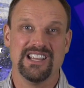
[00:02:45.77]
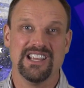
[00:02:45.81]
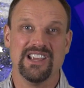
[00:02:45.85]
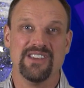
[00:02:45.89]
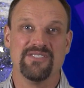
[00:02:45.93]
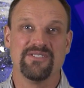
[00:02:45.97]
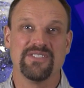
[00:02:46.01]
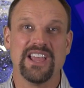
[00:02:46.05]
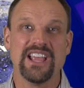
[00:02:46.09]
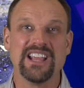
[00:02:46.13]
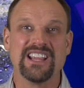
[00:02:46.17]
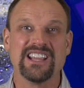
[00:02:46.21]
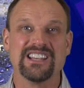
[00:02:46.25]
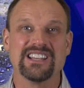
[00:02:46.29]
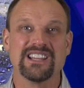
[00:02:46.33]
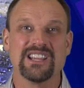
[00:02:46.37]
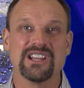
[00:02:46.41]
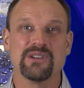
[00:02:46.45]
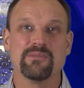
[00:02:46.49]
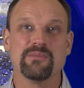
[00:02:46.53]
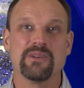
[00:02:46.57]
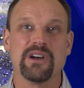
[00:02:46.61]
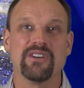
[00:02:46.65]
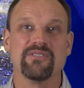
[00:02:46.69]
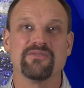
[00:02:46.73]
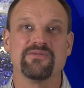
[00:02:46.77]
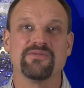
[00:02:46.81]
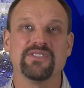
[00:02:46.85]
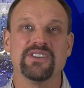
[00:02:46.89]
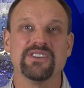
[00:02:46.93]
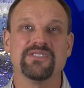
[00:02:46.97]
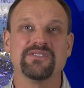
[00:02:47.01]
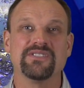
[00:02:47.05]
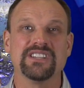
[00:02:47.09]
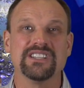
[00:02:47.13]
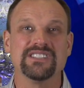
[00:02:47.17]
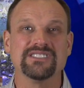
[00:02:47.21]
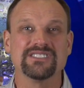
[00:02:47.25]
If they can get about
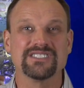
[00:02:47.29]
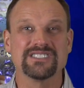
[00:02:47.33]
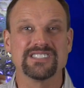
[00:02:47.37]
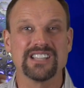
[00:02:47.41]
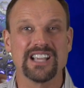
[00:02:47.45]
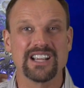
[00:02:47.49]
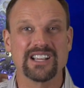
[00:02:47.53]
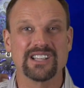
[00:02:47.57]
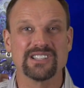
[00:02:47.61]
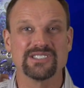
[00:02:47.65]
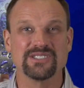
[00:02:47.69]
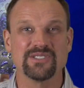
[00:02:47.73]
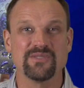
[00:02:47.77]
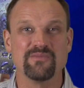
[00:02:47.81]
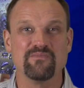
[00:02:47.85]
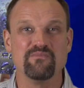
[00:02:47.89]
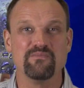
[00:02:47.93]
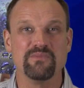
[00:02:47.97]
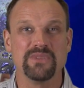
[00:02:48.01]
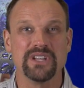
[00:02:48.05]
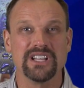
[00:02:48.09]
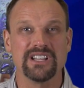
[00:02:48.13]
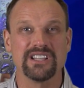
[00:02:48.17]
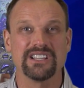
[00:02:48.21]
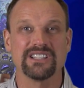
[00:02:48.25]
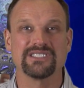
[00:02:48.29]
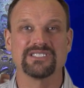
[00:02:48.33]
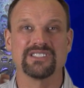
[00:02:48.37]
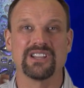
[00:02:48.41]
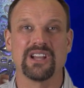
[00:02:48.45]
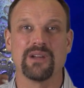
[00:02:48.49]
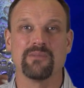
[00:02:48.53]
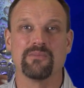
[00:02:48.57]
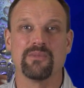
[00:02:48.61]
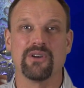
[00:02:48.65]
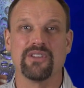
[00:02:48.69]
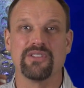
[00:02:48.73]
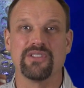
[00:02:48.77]
15 seconds of milling
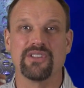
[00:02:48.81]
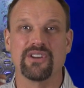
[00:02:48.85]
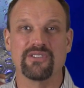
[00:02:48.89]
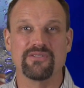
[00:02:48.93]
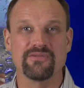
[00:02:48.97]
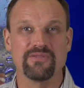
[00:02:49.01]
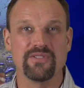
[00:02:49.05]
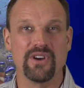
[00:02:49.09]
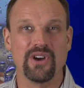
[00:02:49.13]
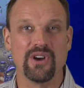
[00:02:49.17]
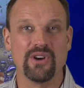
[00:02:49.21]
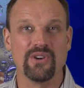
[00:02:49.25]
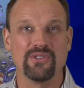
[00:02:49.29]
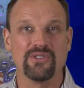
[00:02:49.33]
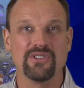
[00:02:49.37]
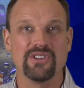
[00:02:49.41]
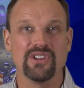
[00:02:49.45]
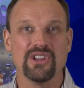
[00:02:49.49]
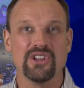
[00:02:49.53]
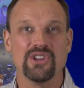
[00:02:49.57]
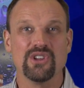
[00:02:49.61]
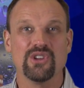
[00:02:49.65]
time on their phone,